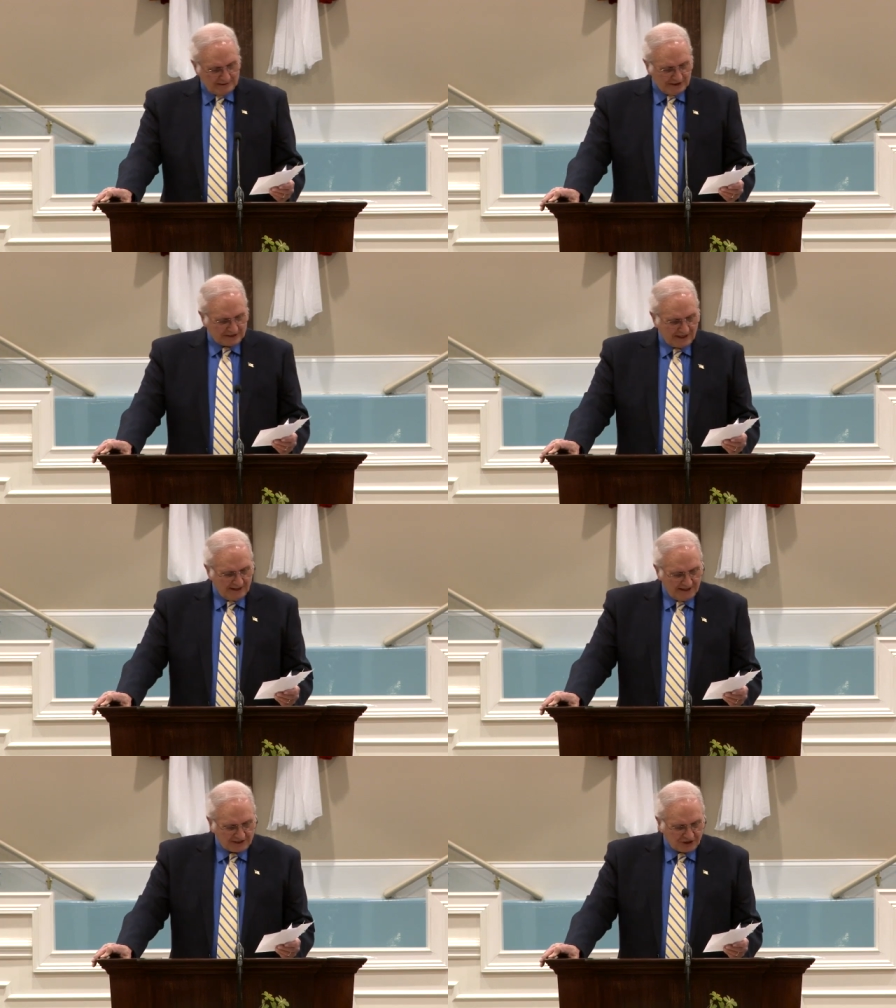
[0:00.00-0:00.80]
She said,
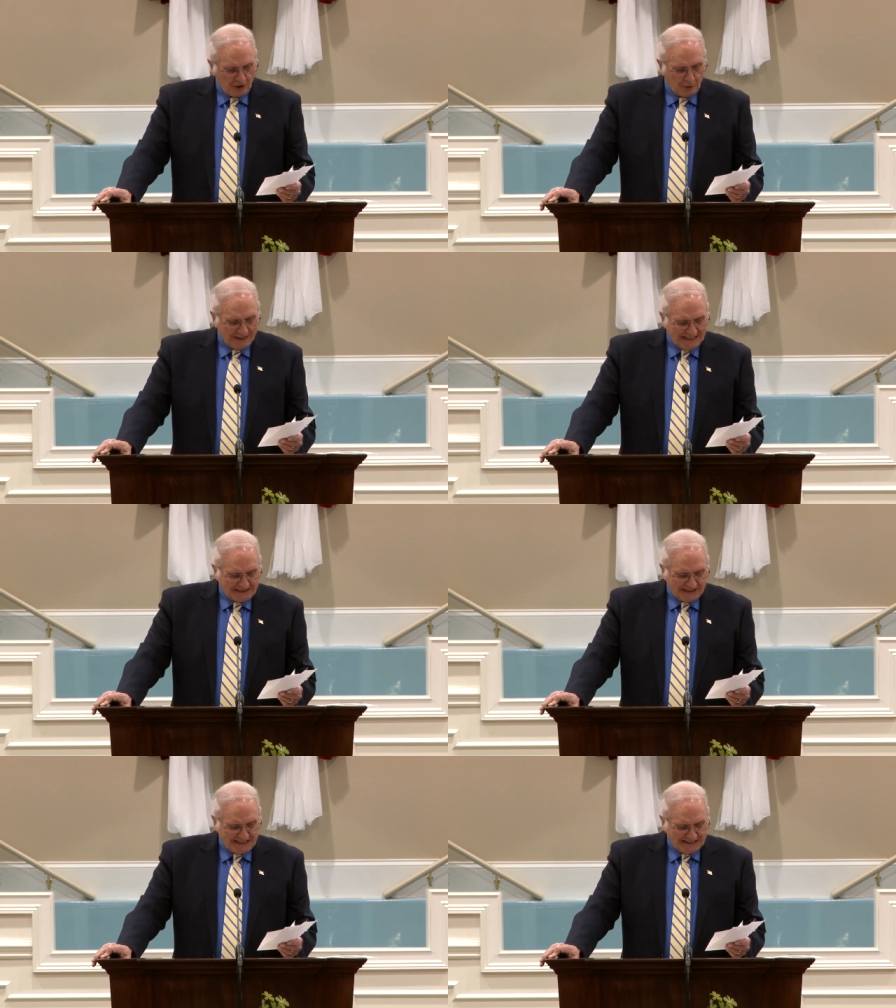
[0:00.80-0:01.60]
It is no
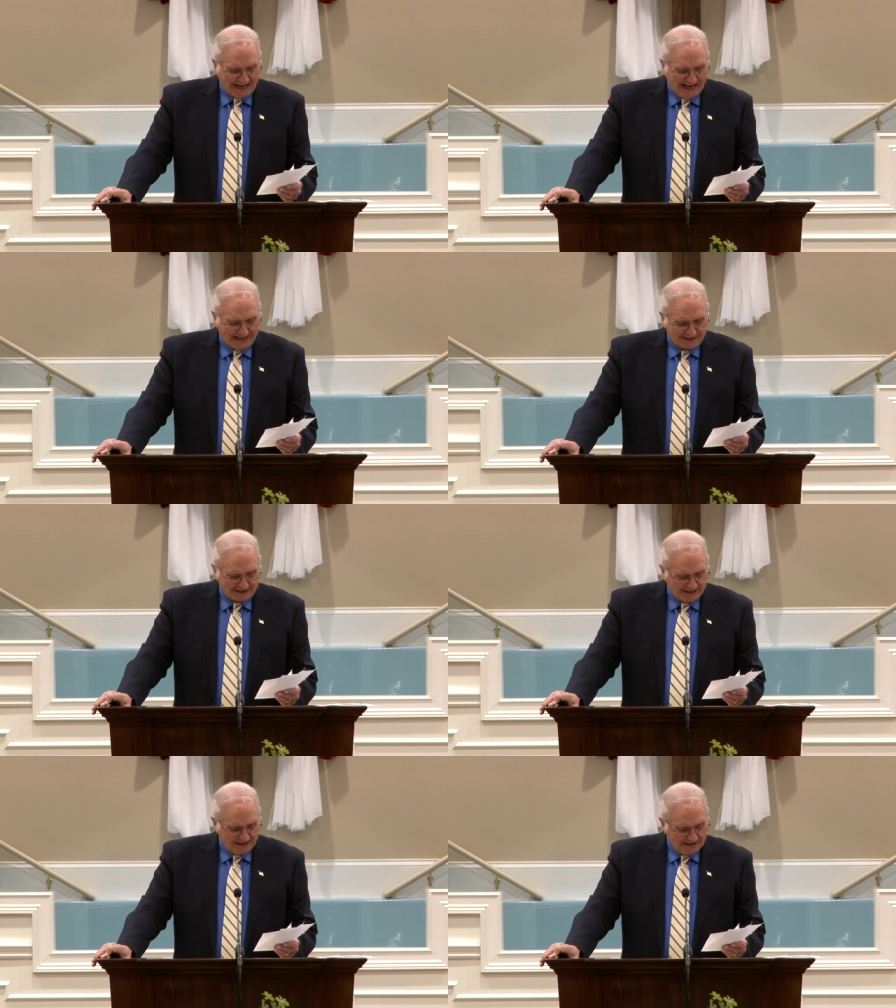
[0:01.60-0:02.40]
easy
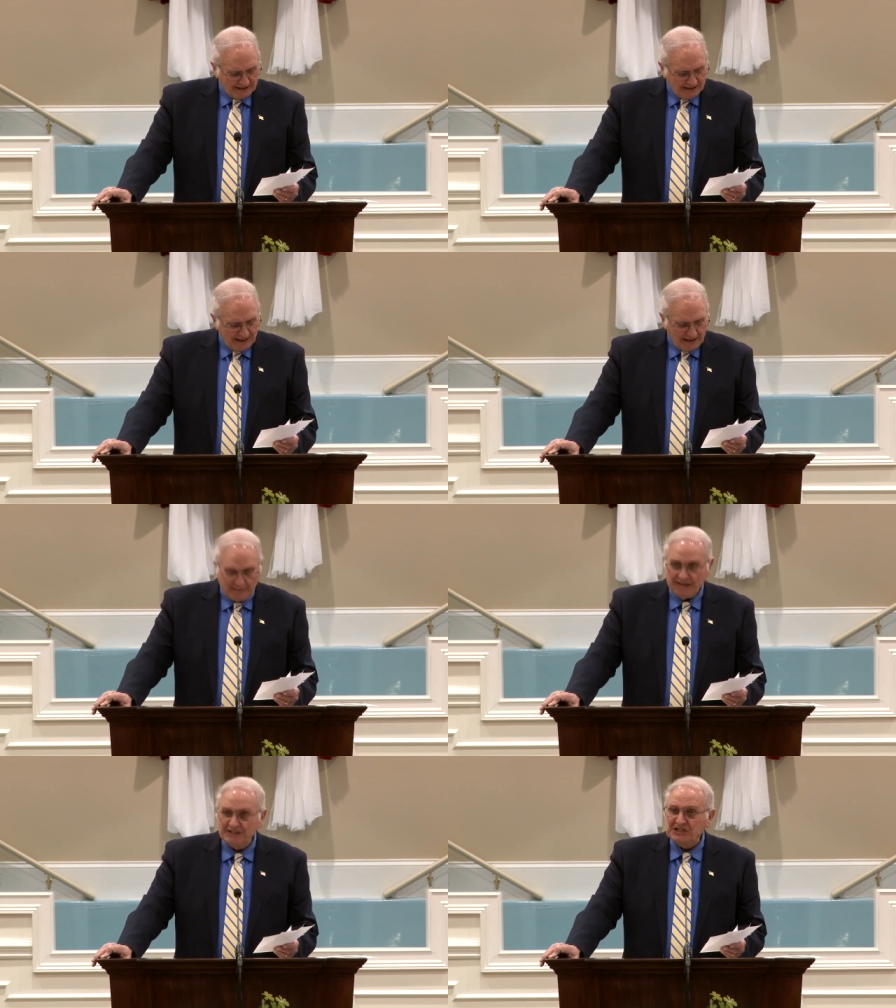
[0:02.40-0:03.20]
task getting
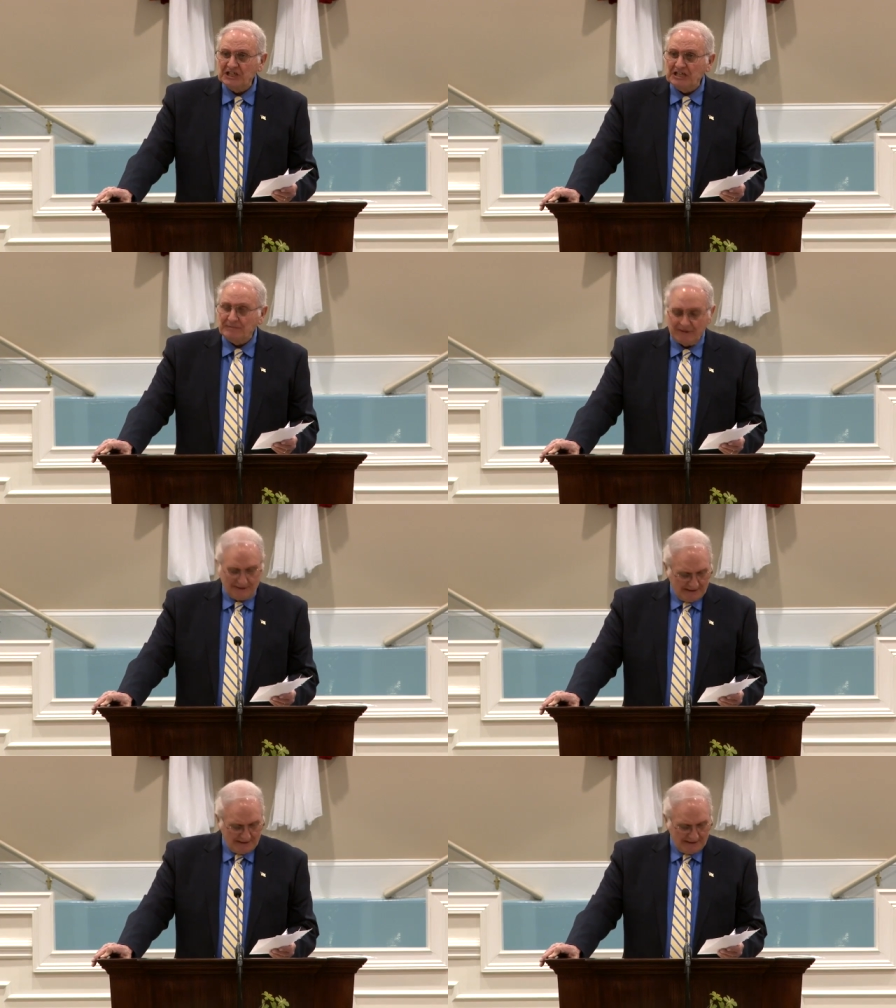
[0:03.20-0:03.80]
me to sleep.